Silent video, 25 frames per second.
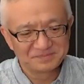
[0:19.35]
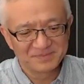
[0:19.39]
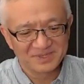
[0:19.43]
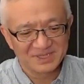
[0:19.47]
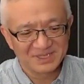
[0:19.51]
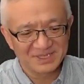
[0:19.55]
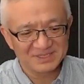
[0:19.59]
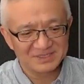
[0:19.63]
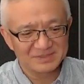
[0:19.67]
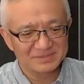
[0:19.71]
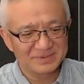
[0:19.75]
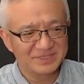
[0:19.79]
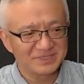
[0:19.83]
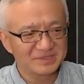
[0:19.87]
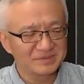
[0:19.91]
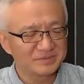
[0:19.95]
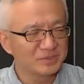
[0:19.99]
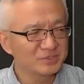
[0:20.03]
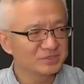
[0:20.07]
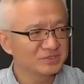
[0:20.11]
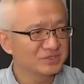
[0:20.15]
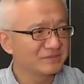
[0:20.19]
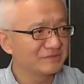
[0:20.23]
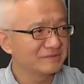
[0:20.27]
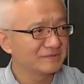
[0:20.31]
I spent
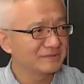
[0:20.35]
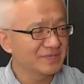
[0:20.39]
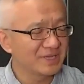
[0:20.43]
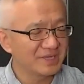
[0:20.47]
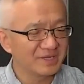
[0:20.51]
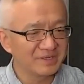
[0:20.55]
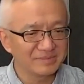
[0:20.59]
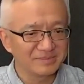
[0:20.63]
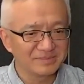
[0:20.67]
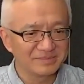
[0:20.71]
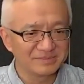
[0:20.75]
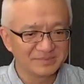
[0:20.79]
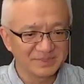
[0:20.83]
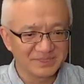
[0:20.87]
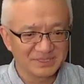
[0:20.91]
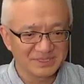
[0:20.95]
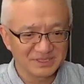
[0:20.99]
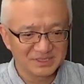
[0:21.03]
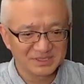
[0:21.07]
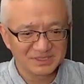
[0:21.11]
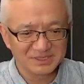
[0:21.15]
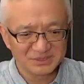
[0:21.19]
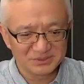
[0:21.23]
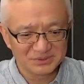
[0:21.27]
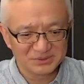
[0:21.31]
most of the time
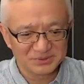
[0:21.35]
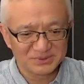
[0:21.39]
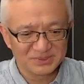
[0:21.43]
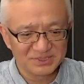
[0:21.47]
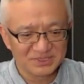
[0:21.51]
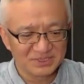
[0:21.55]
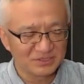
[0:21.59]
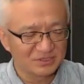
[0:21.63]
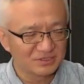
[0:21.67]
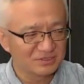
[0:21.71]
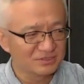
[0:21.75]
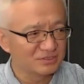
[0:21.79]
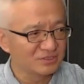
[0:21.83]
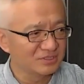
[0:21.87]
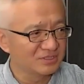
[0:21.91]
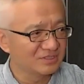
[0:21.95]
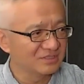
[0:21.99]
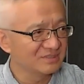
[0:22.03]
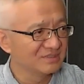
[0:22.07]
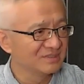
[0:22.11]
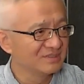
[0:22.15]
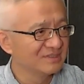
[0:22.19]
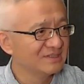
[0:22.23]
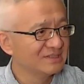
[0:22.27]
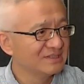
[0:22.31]
to learn the
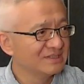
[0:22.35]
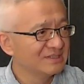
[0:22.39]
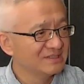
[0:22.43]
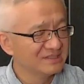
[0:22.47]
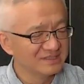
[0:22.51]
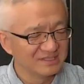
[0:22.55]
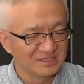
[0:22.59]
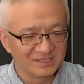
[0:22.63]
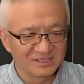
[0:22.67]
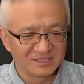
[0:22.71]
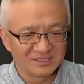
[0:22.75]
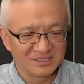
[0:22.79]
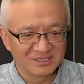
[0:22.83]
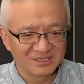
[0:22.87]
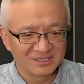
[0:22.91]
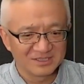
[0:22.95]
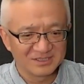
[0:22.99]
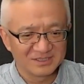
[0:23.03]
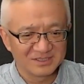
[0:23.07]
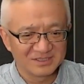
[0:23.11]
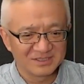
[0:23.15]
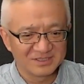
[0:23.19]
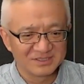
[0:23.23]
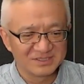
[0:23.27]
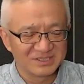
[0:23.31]

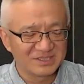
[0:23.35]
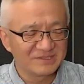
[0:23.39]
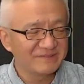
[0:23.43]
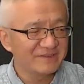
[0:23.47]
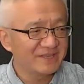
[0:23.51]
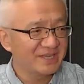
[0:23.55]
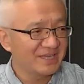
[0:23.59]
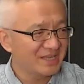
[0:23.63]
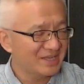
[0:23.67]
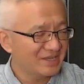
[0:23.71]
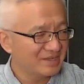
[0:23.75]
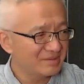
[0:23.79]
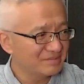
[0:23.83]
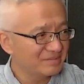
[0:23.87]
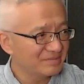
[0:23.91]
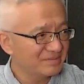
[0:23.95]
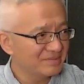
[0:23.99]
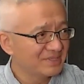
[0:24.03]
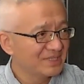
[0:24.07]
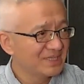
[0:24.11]
JVM,